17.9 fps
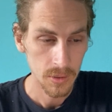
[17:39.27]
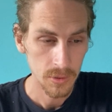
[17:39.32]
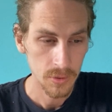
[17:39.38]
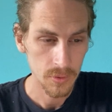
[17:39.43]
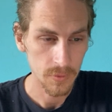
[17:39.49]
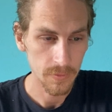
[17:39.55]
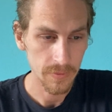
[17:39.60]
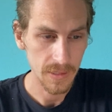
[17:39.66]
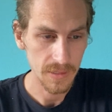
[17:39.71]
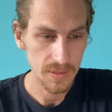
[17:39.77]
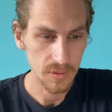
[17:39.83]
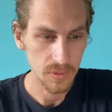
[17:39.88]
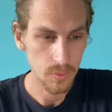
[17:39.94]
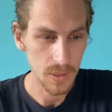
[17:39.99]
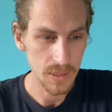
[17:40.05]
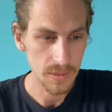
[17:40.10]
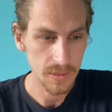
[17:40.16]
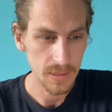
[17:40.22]

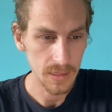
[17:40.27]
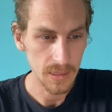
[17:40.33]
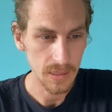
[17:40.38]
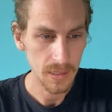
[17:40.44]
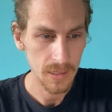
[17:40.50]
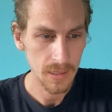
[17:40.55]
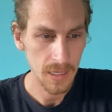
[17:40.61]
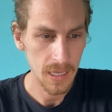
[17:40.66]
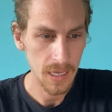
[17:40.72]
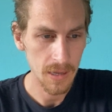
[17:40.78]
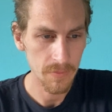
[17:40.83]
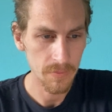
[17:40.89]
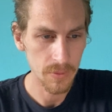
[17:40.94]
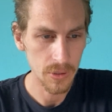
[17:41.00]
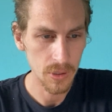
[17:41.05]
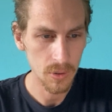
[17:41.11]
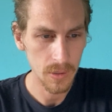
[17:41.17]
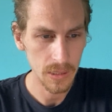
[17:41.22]
2020, have
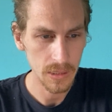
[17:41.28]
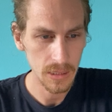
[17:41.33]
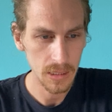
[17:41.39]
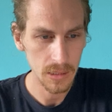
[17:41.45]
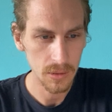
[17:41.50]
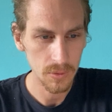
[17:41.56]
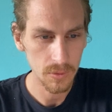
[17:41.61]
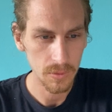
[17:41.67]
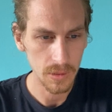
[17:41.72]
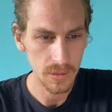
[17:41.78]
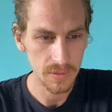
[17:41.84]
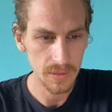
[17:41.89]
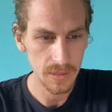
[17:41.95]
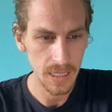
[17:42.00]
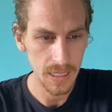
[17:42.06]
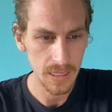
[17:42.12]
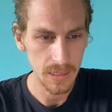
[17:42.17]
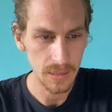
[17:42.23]
no idea who this
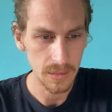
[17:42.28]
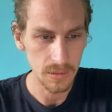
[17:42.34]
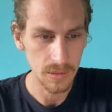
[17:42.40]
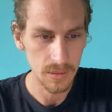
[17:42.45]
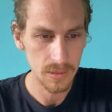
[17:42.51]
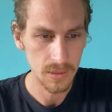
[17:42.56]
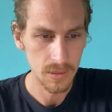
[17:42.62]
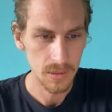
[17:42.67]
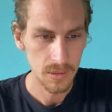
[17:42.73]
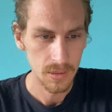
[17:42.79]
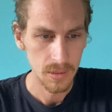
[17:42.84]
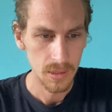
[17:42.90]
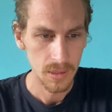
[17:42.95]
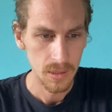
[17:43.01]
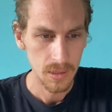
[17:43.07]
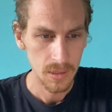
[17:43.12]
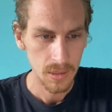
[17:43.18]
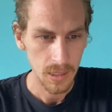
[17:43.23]
guy is.
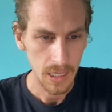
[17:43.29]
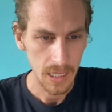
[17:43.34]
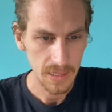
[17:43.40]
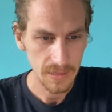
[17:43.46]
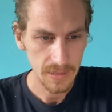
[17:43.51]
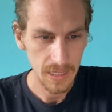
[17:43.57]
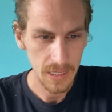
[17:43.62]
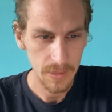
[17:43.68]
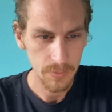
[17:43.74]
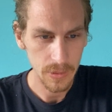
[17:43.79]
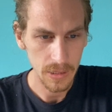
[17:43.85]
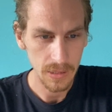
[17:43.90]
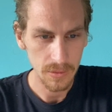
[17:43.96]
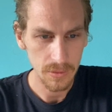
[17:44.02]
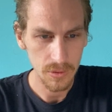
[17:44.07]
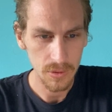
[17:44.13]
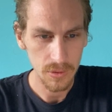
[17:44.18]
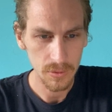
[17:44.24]
I typed
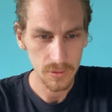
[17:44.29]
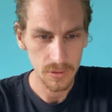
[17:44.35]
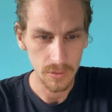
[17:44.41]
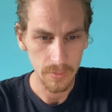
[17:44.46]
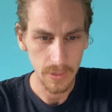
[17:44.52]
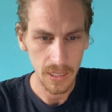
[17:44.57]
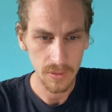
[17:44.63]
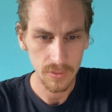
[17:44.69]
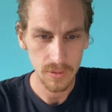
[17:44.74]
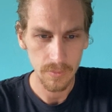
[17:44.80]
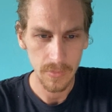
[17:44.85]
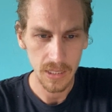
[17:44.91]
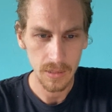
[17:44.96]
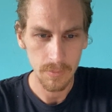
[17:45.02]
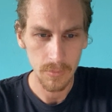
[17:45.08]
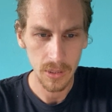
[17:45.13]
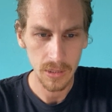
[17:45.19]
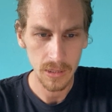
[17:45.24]
into YouTube how to make
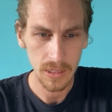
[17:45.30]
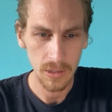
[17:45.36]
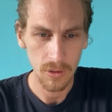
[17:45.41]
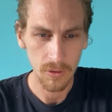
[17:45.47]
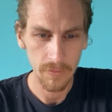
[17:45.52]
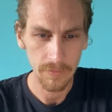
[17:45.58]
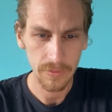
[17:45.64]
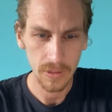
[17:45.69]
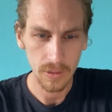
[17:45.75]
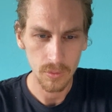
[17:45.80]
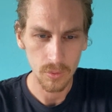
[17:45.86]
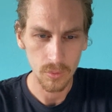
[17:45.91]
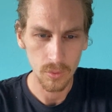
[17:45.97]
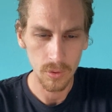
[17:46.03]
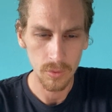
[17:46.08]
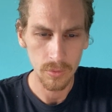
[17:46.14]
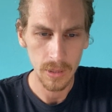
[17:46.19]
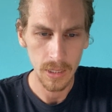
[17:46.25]
money off the
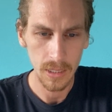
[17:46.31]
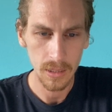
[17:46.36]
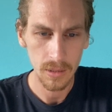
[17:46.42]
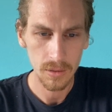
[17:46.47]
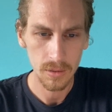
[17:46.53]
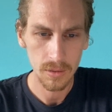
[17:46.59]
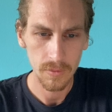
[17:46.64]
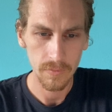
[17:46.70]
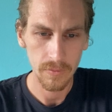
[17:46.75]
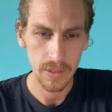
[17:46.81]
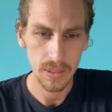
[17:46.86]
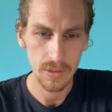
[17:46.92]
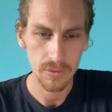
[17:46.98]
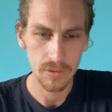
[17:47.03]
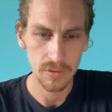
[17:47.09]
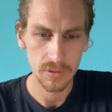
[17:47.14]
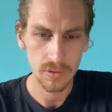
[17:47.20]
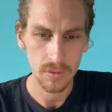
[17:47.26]

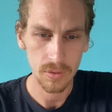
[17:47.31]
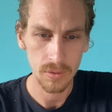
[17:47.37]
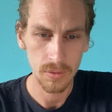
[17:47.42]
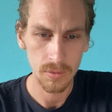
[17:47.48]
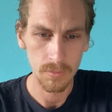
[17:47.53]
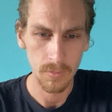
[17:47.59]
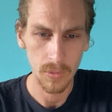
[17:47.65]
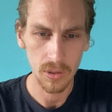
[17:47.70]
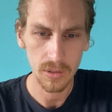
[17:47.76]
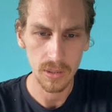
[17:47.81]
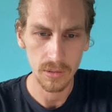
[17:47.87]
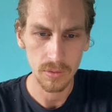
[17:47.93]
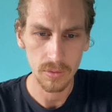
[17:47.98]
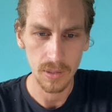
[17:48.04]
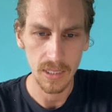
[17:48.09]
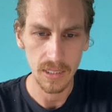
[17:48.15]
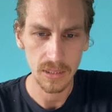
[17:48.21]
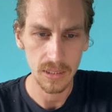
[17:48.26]
coronavirus market
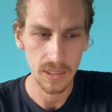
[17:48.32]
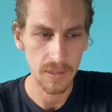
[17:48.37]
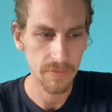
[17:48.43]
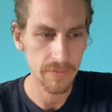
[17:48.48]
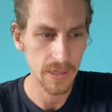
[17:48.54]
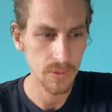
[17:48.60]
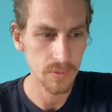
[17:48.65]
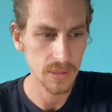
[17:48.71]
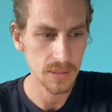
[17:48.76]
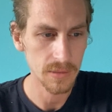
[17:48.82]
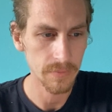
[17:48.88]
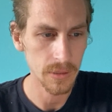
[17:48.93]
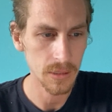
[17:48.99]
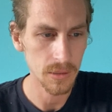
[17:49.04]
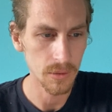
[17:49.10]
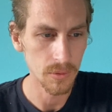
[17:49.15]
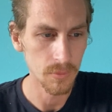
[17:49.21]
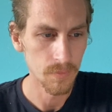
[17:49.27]
crash, and I found this
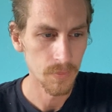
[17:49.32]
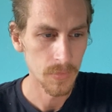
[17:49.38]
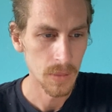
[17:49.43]
video.